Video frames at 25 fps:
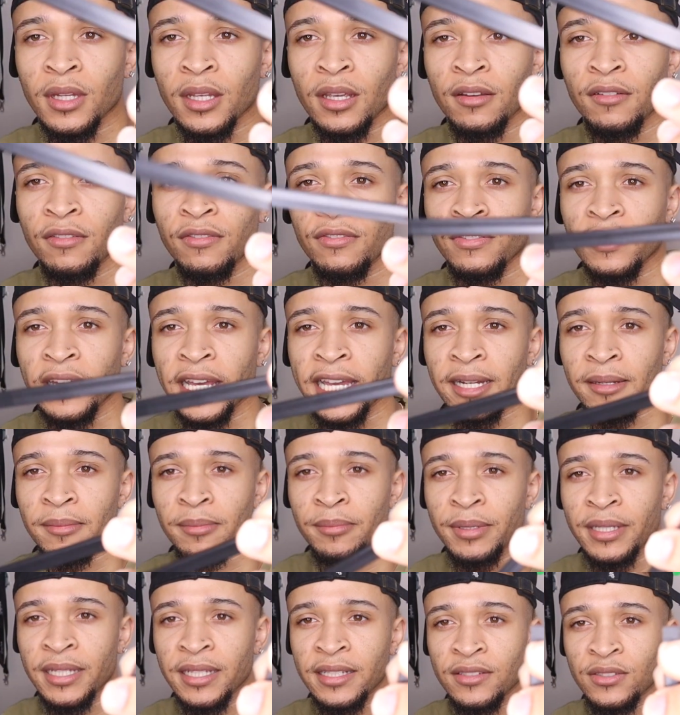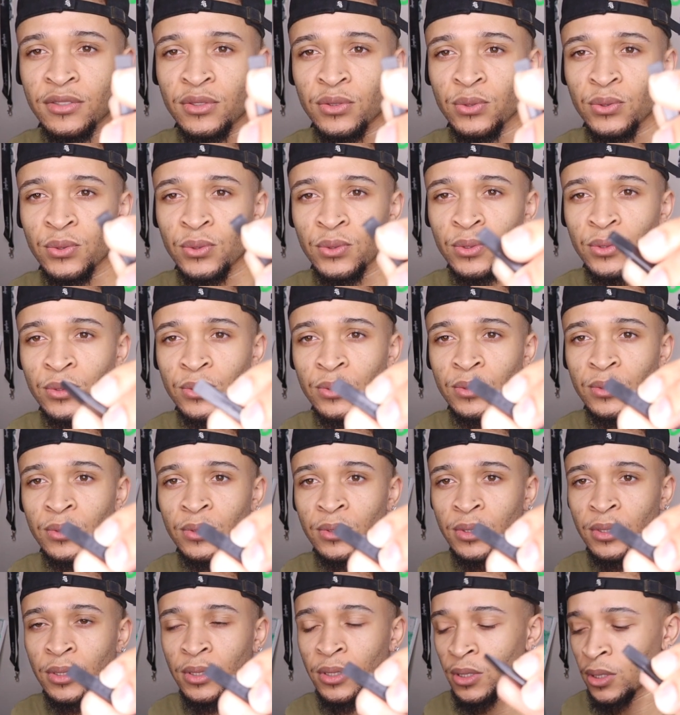flatten piece tool,
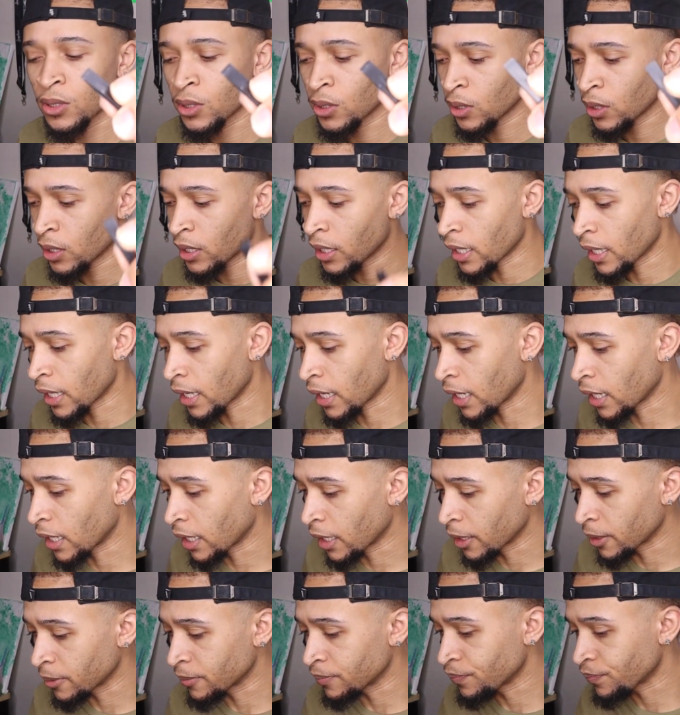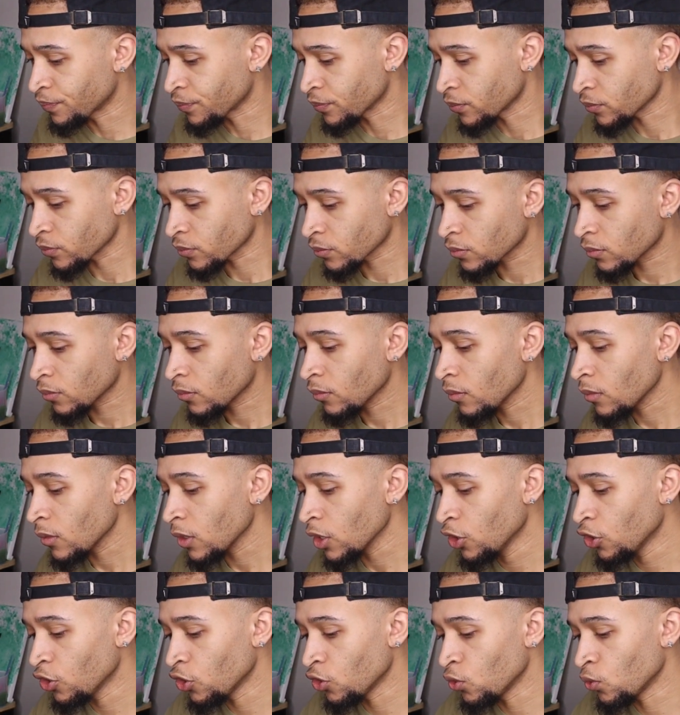and
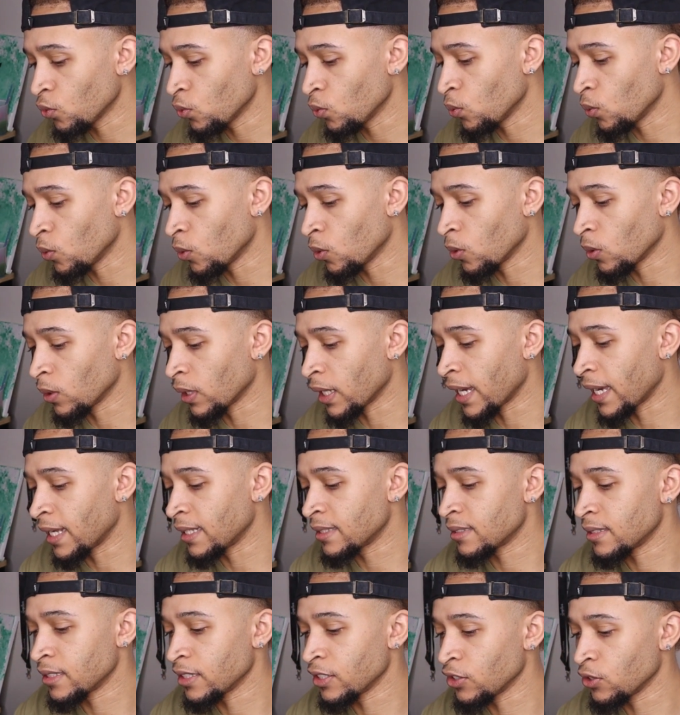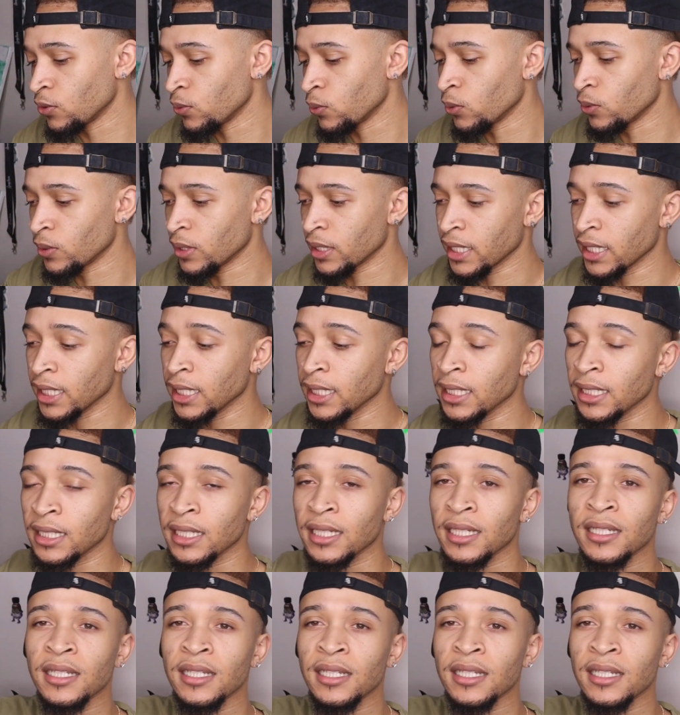lastly you will need